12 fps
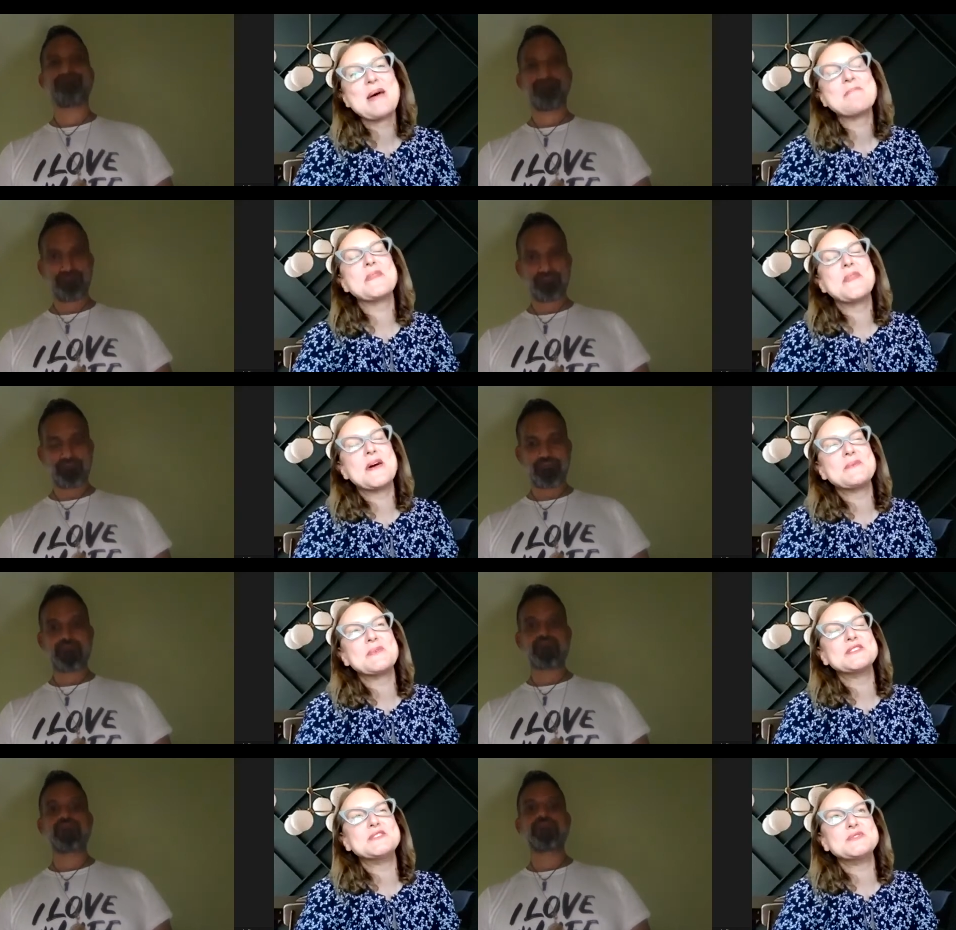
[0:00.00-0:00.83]
Speaker 1: But then
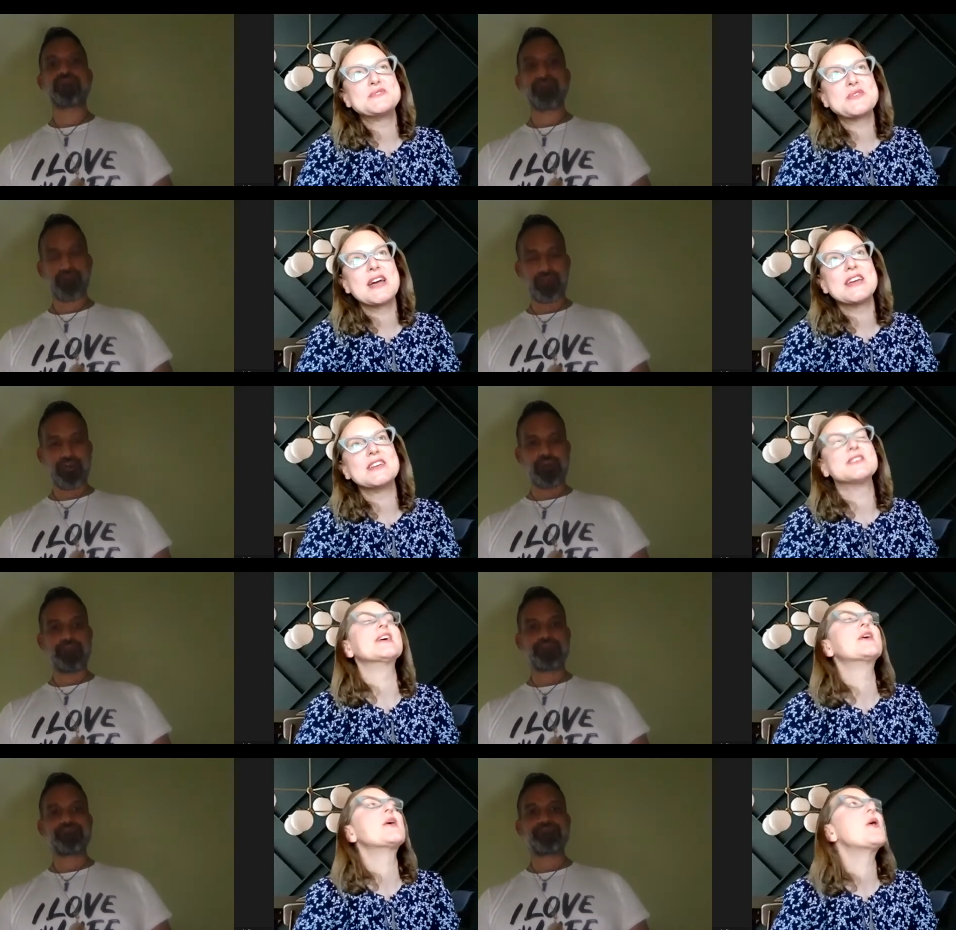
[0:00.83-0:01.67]
once you try it, hmm. you're
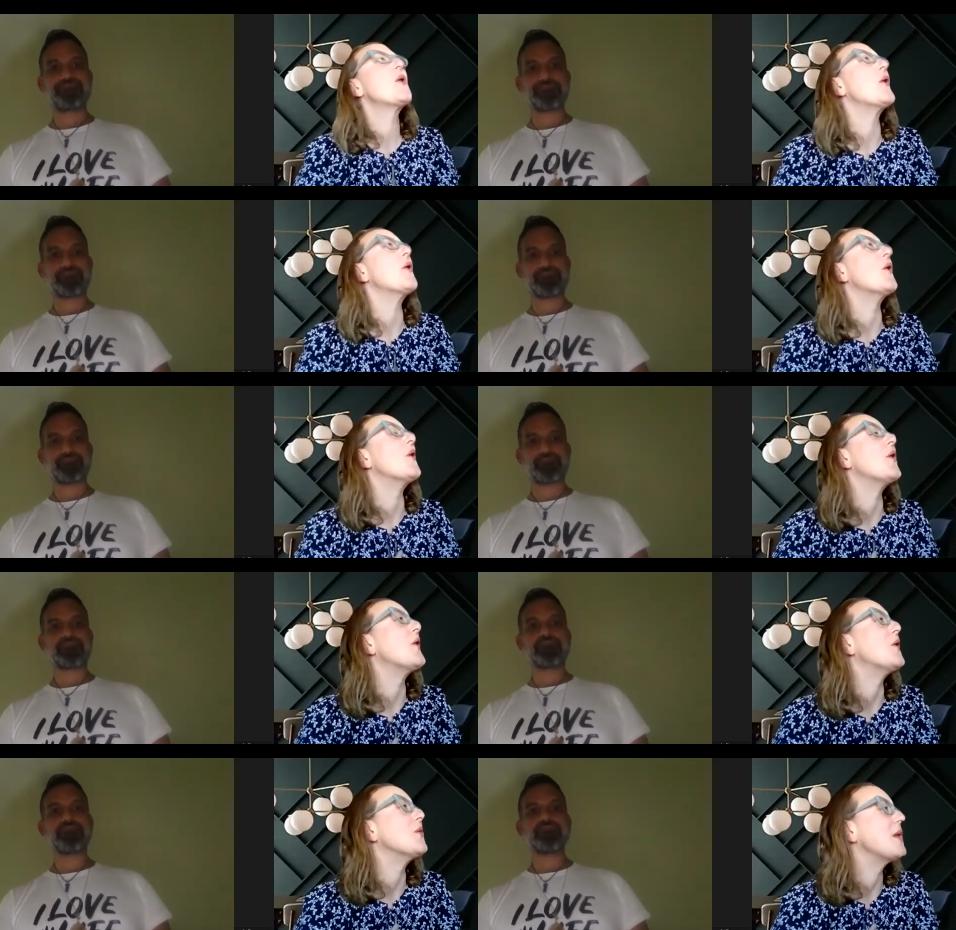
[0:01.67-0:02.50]
like, oh,
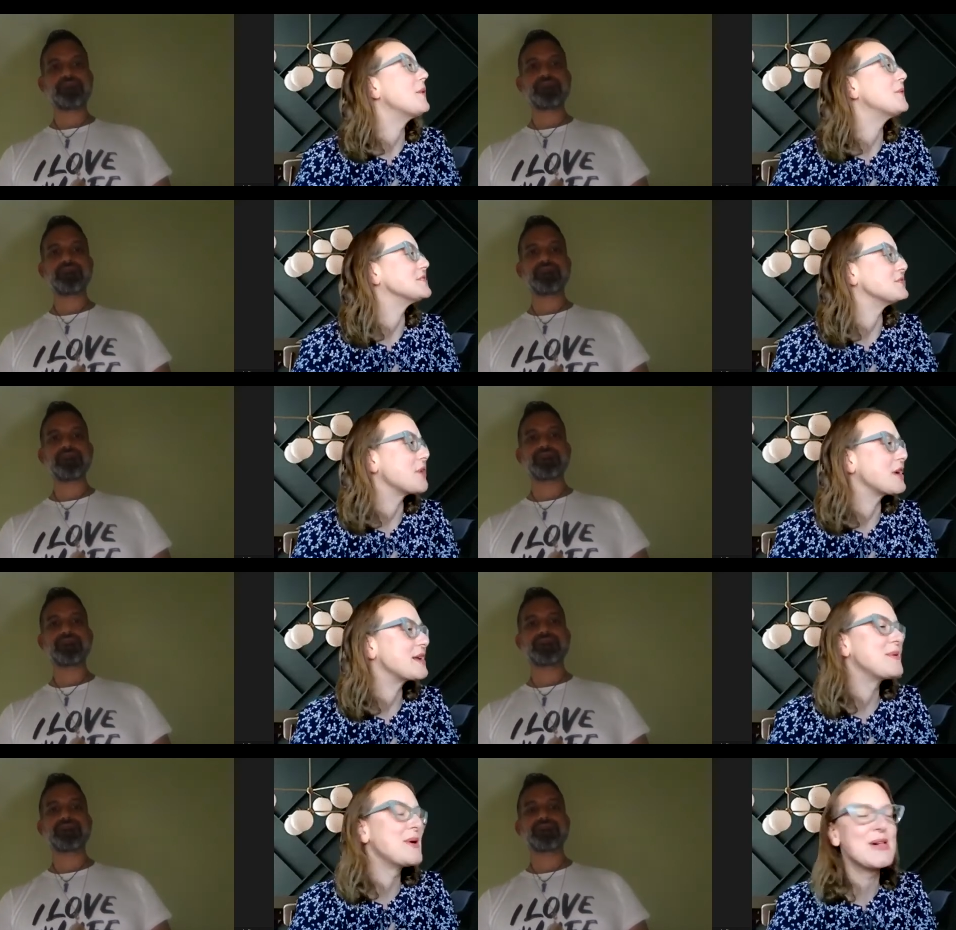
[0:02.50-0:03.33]
that
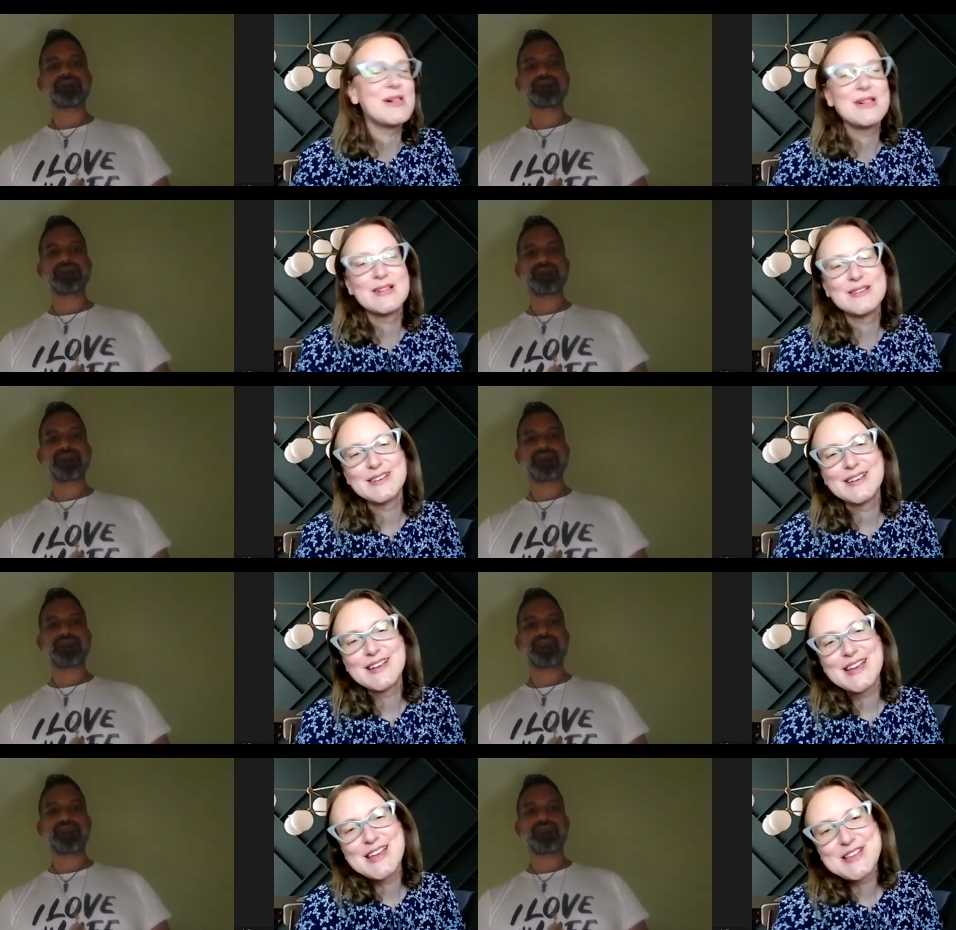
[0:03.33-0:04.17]

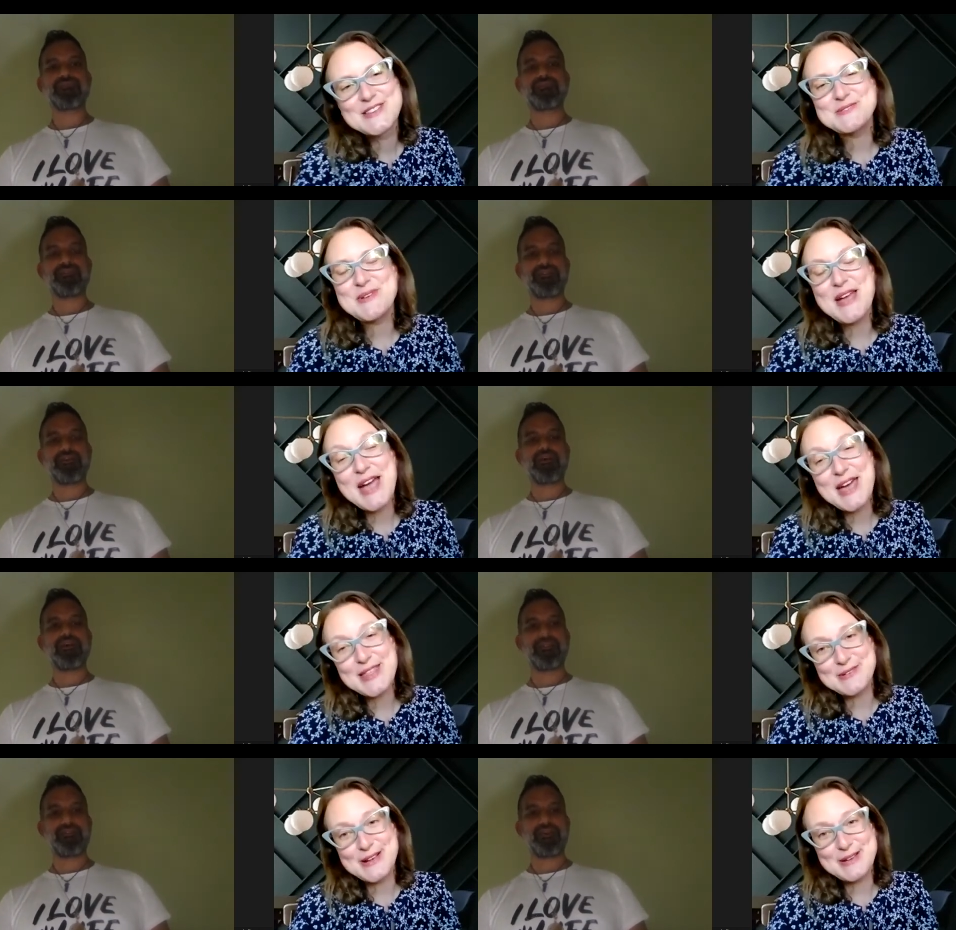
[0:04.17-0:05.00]
was incredible. Yeah, so I
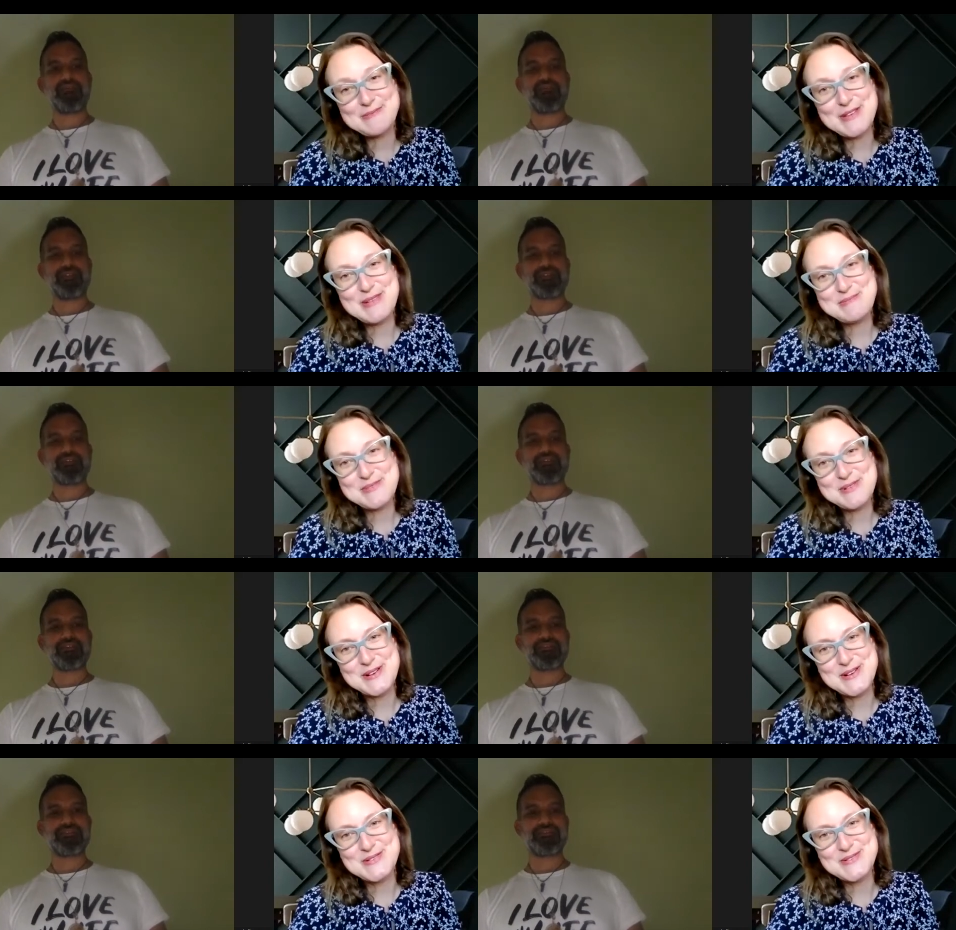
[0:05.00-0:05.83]
highly recommend people
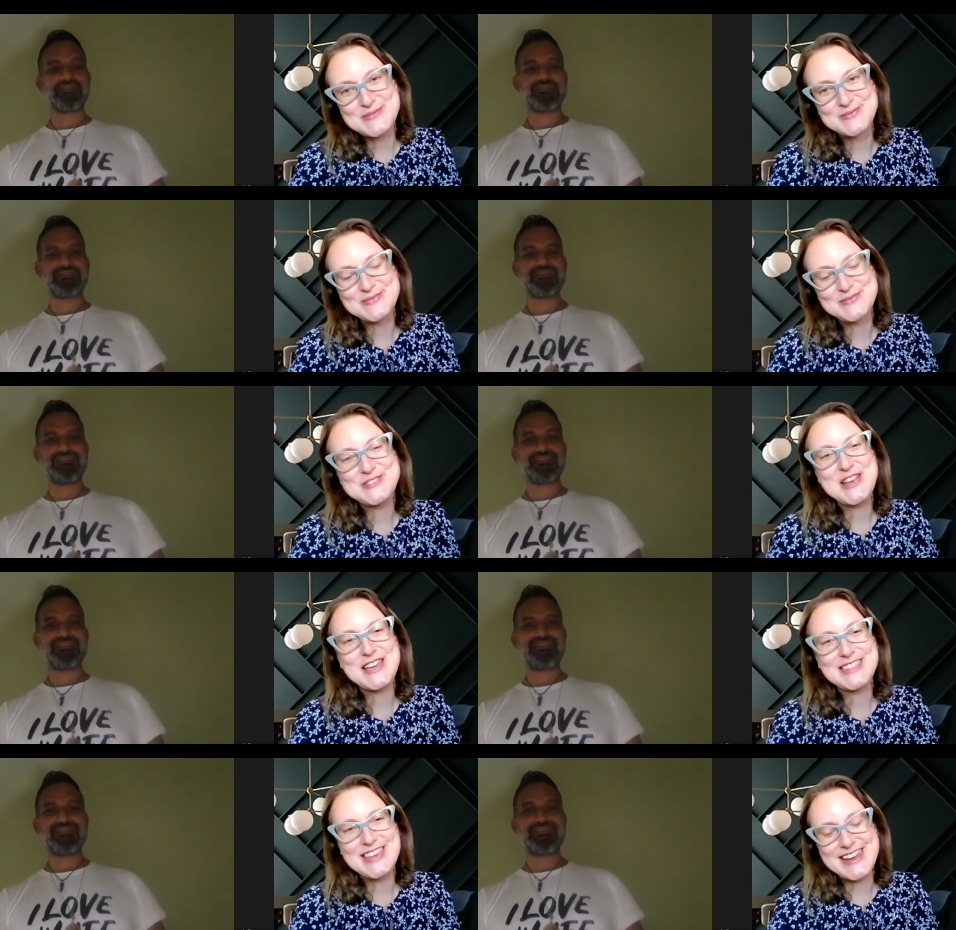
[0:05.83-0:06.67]
go
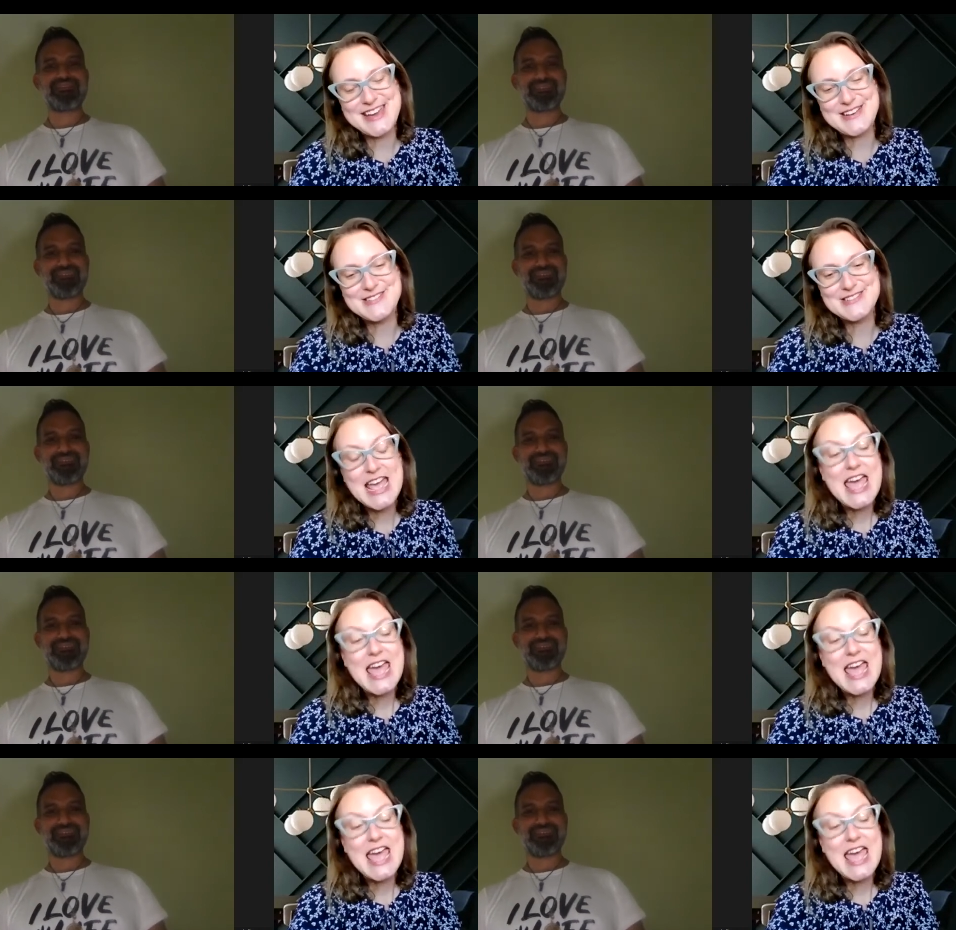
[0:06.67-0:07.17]
check that out.